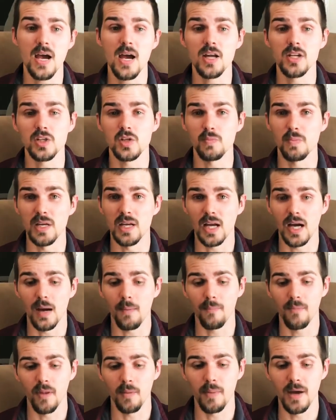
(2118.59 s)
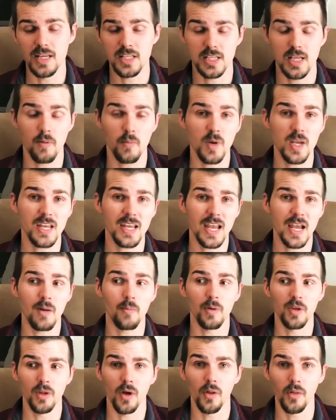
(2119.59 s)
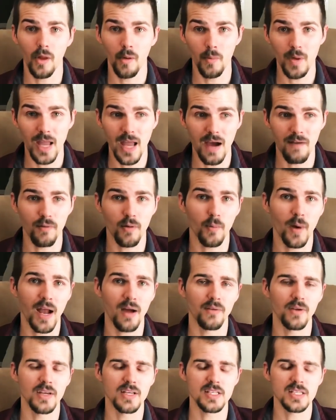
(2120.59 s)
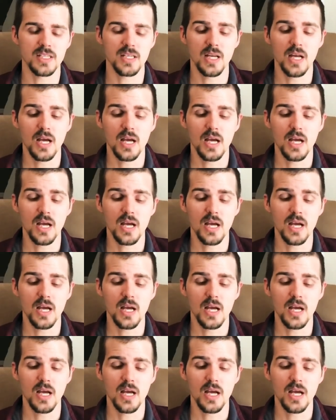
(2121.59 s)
to become the best that we can with all that we have around us.